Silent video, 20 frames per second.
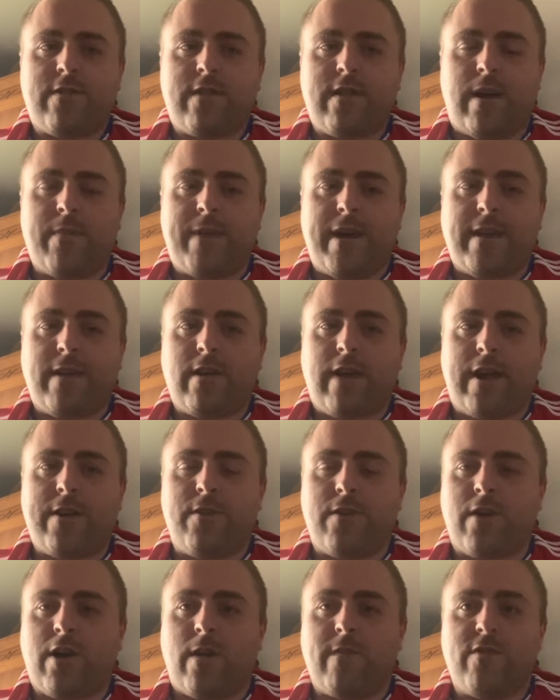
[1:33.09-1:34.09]
I mean, I
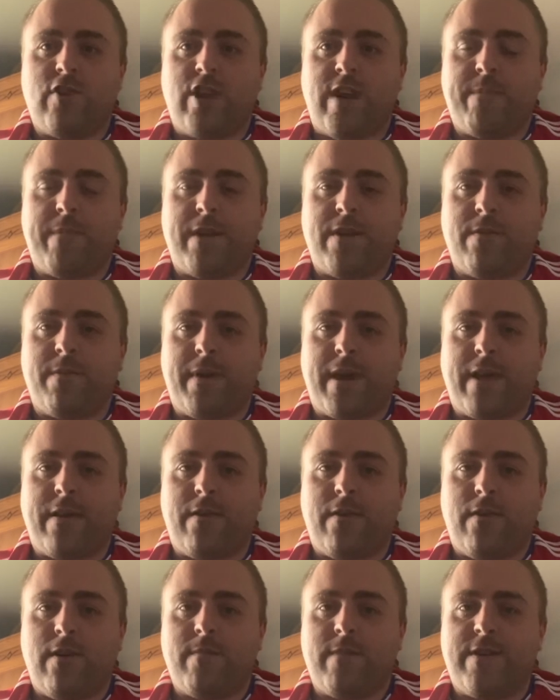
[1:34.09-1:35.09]
know Coventry have been unbeaten
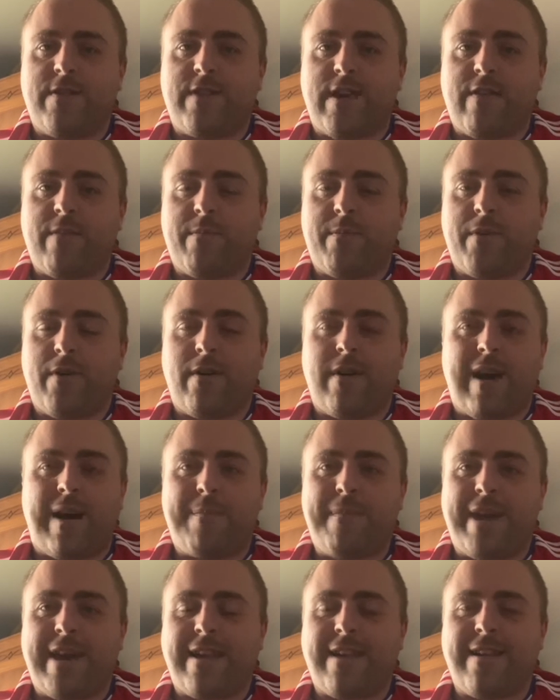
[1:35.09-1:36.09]
at home this season, but I
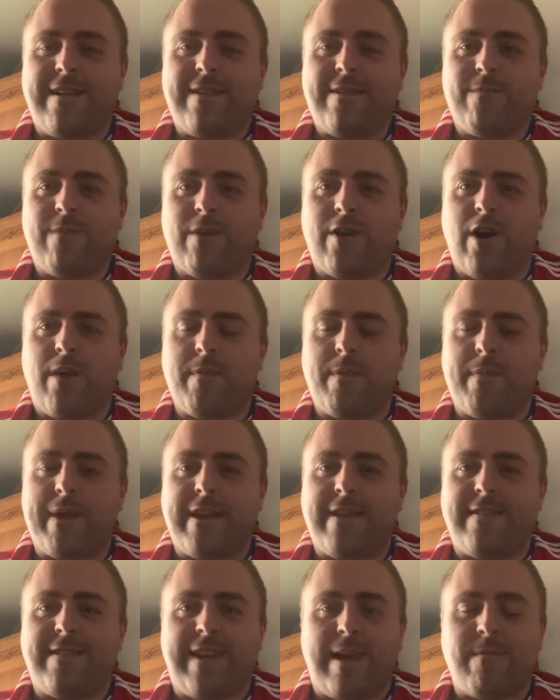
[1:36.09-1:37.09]
mean, we've got to be
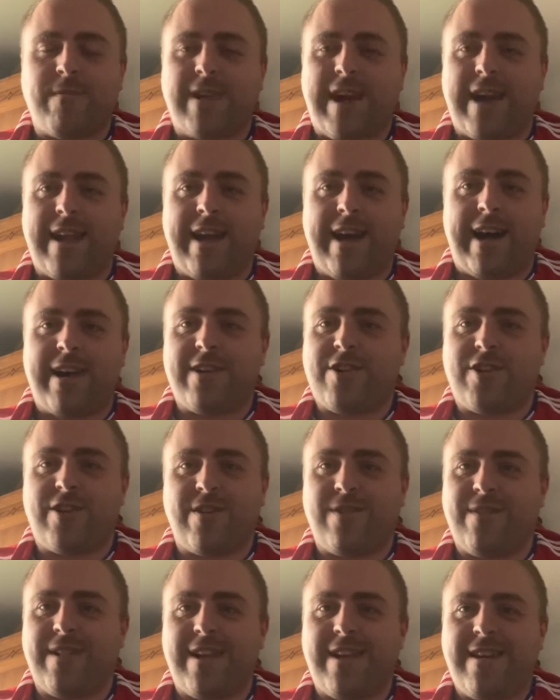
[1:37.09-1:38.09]
beating teams like that,
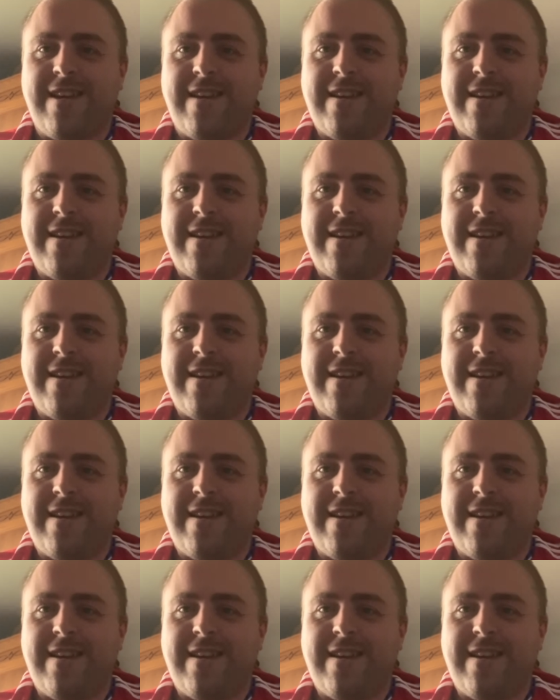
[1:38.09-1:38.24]
surely.